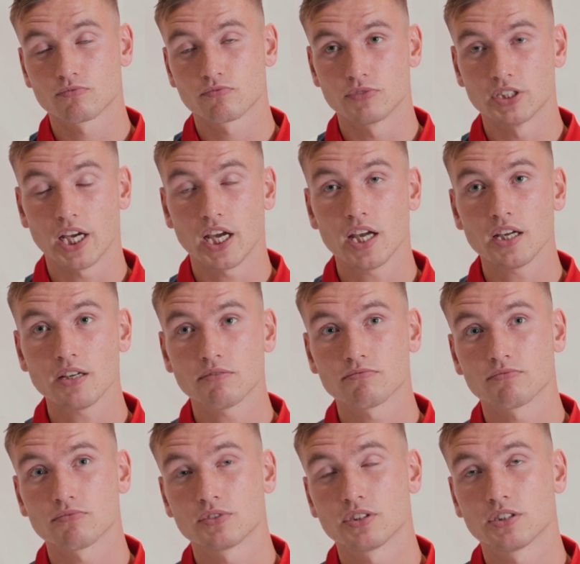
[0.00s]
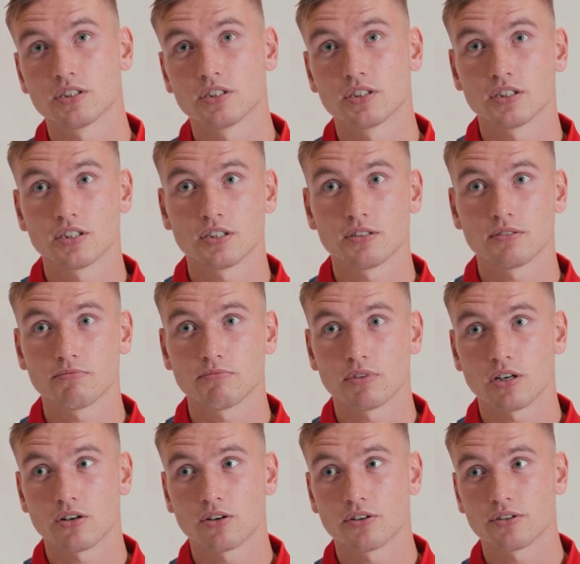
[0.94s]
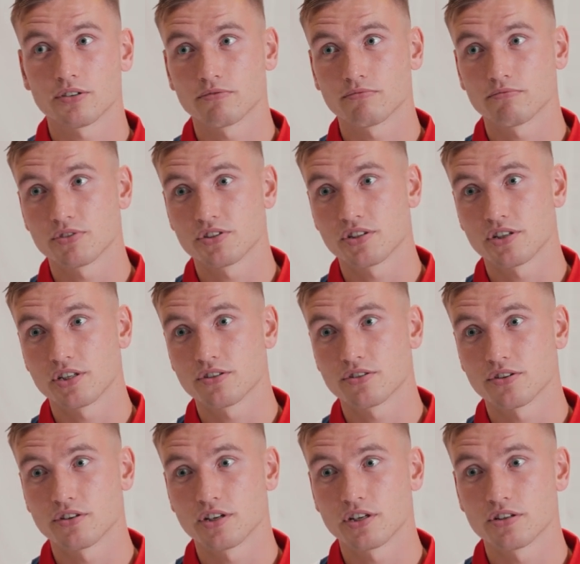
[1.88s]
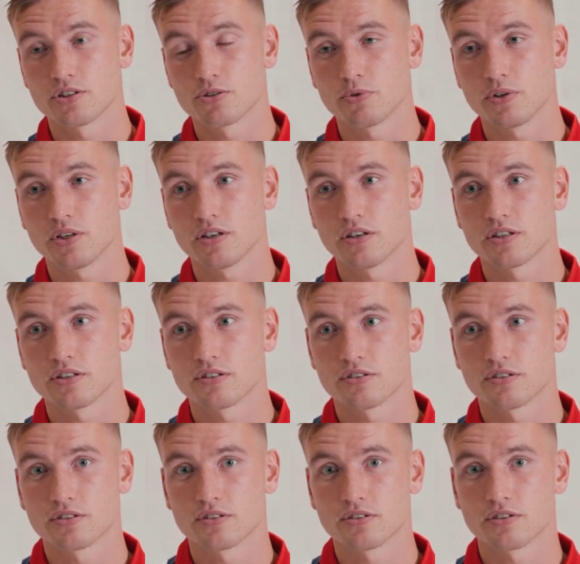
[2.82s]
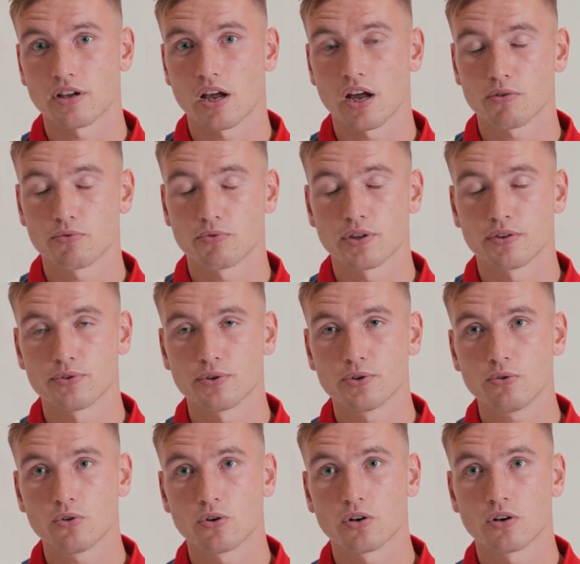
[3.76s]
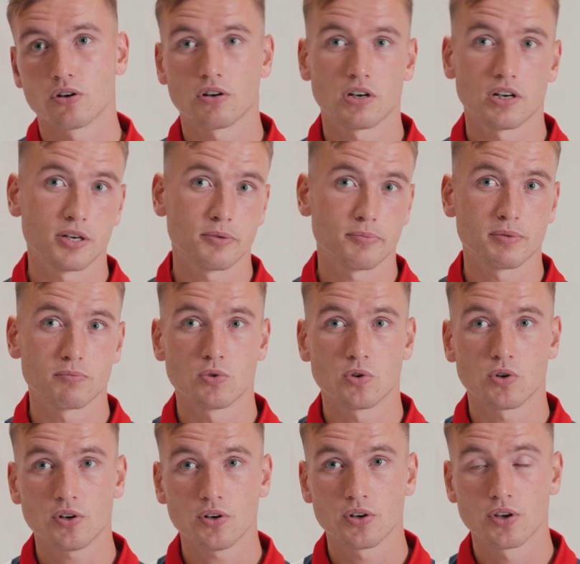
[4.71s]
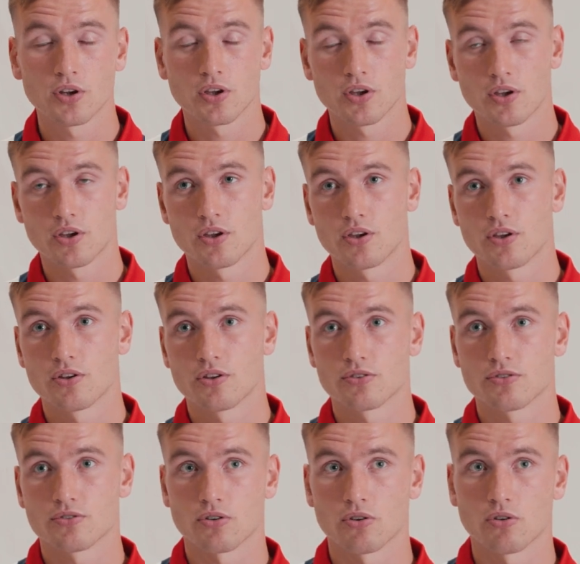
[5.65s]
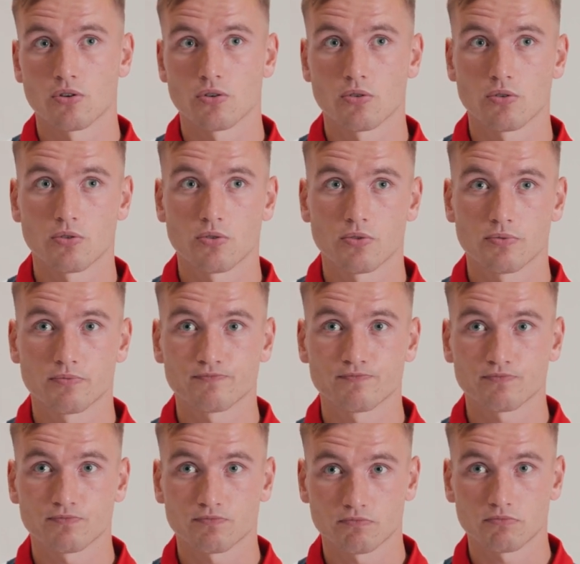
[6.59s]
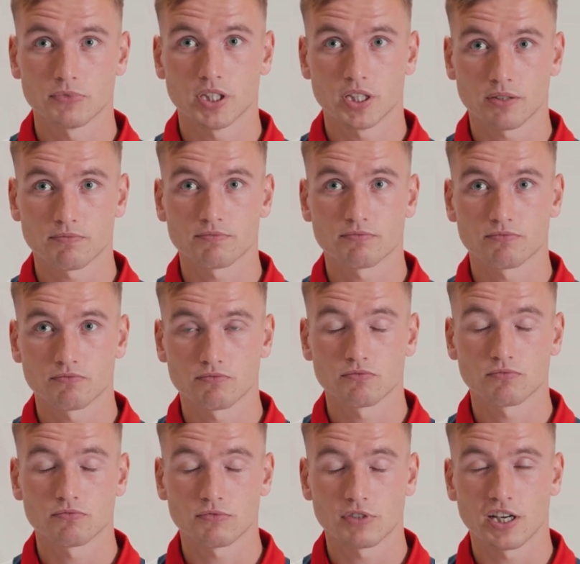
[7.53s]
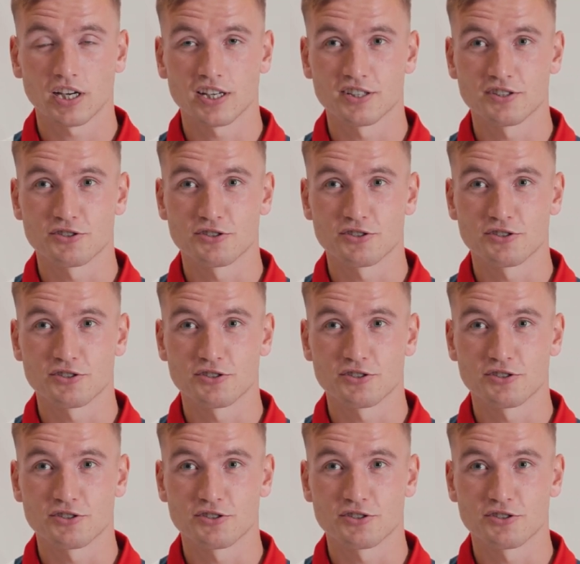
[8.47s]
Yeah, our season in Sweden is halfway through, or a little bit more. So, yeah, I